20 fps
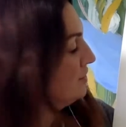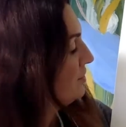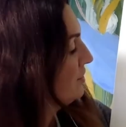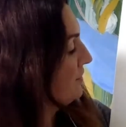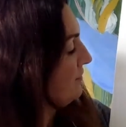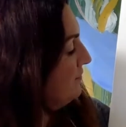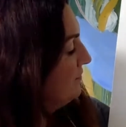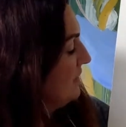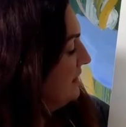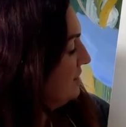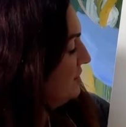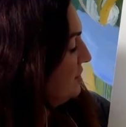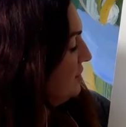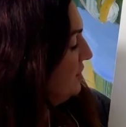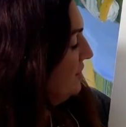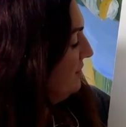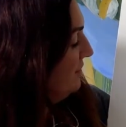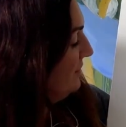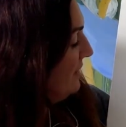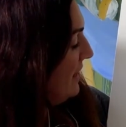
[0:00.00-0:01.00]
you're going to finish
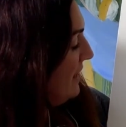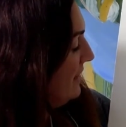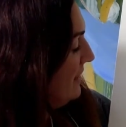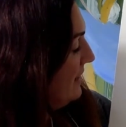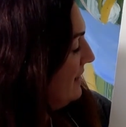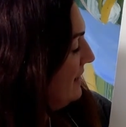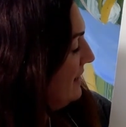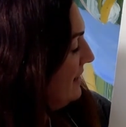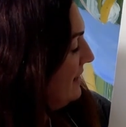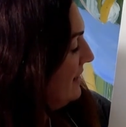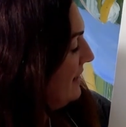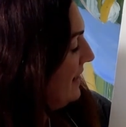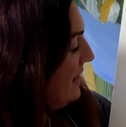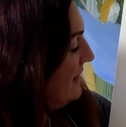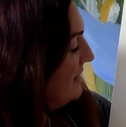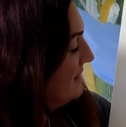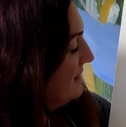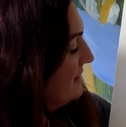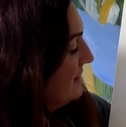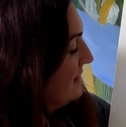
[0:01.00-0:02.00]
off that
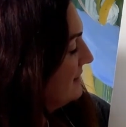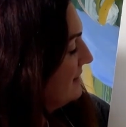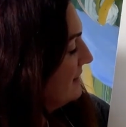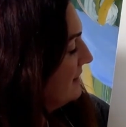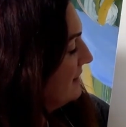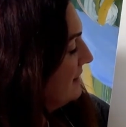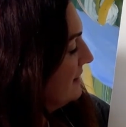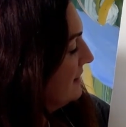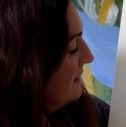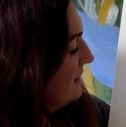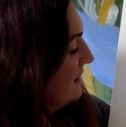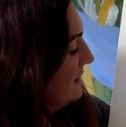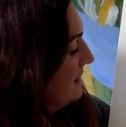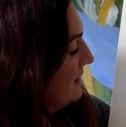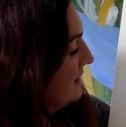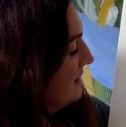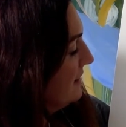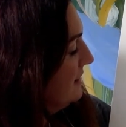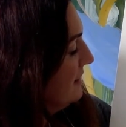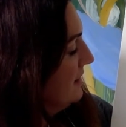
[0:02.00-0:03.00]
nice
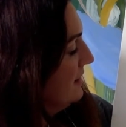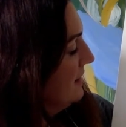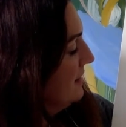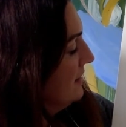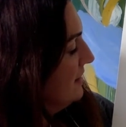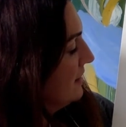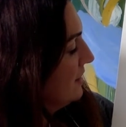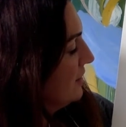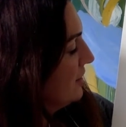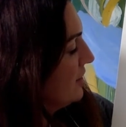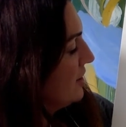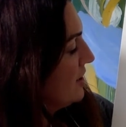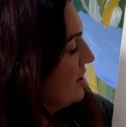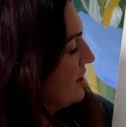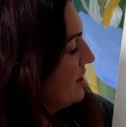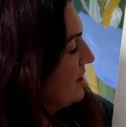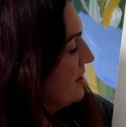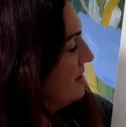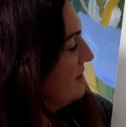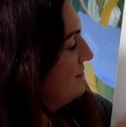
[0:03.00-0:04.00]

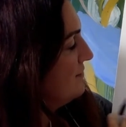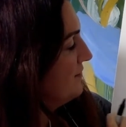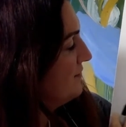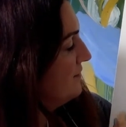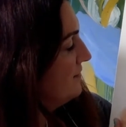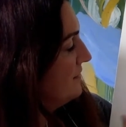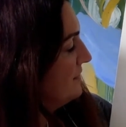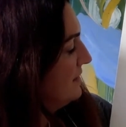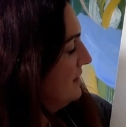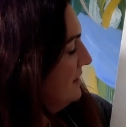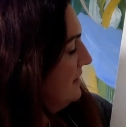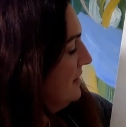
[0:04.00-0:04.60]
curve,